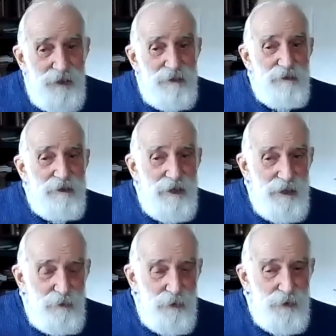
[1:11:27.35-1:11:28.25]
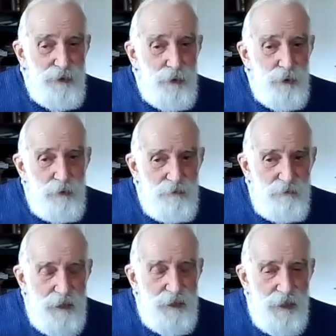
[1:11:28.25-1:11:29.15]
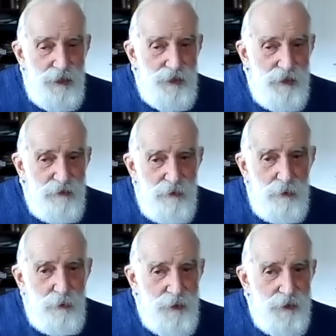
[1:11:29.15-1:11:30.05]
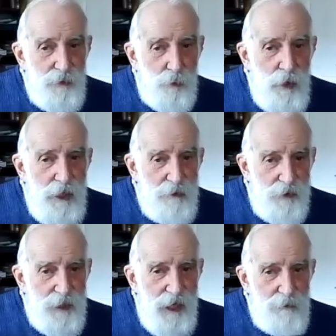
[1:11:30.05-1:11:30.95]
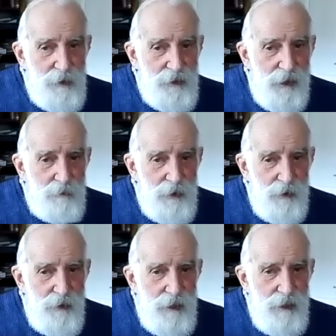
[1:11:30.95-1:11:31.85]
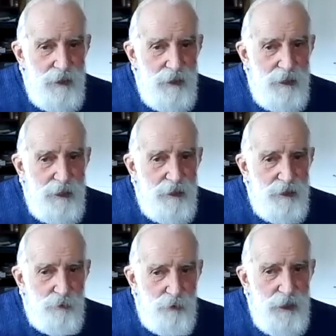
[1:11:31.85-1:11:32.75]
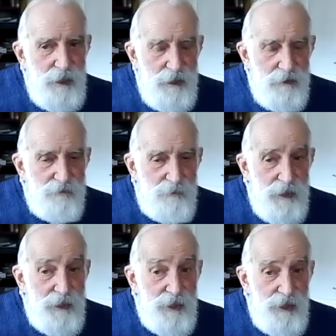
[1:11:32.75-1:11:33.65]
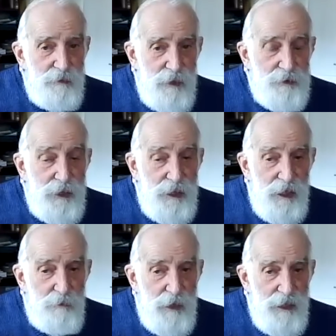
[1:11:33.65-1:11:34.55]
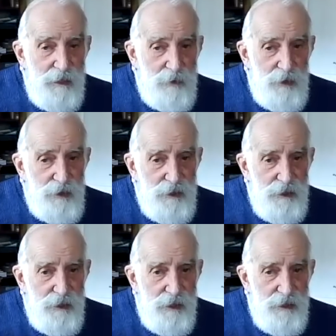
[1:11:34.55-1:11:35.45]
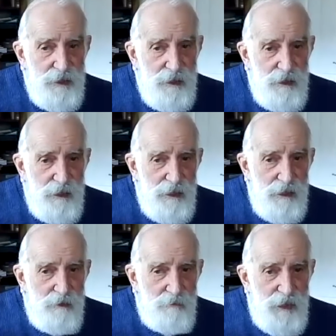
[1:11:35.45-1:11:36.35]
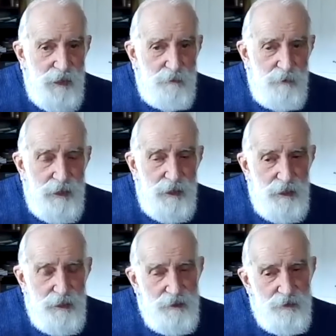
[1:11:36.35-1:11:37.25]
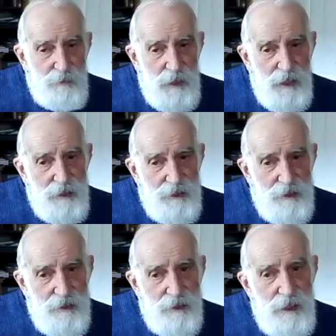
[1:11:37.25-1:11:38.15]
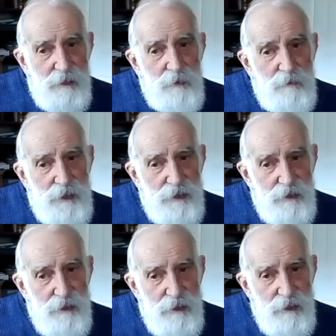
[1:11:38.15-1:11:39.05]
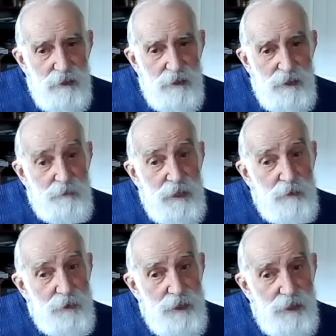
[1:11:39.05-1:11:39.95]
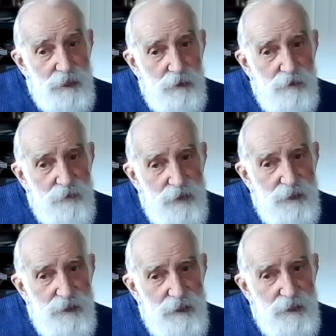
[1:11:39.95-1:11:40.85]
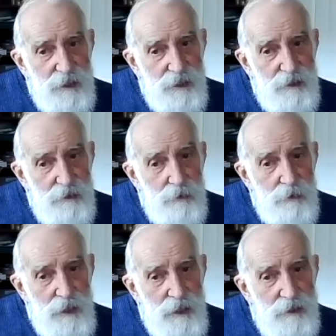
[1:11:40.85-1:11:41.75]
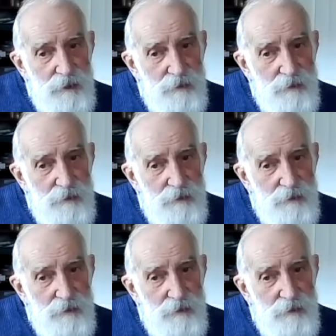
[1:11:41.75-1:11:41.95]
This is what the school of meditation called it, the work of the capital W. This work of meditation when I was a young man, because it's this many, many years of practice that enabled me to speak with such confidence as I do now.